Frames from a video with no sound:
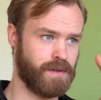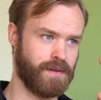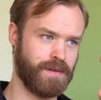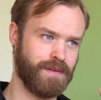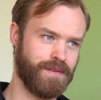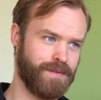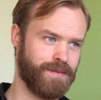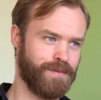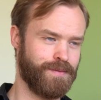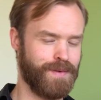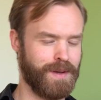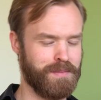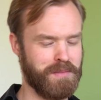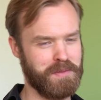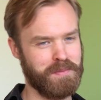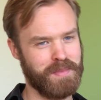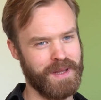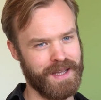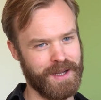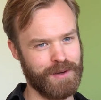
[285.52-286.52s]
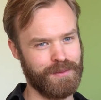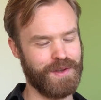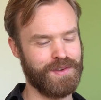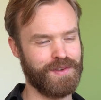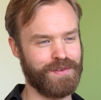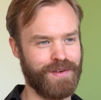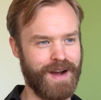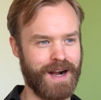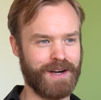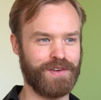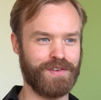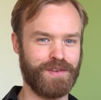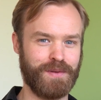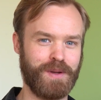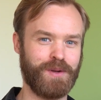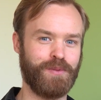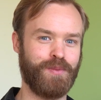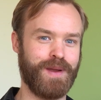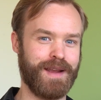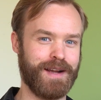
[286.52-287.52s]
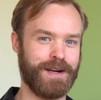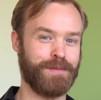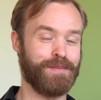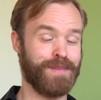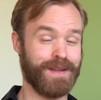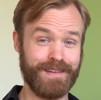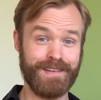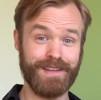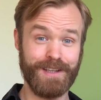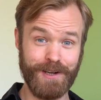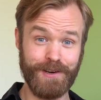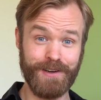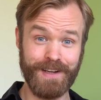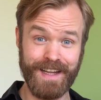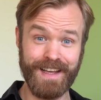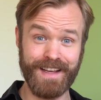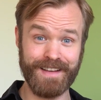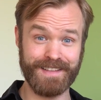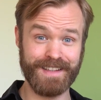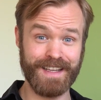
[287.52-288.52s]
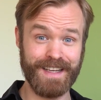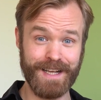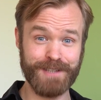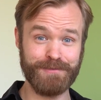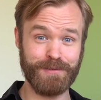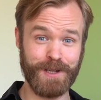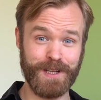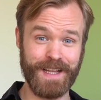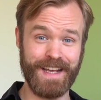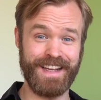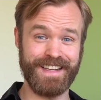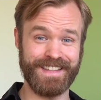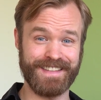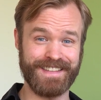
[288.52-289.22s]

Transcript: or women being a risk factor is a bit weird, but you know, it is. It is what it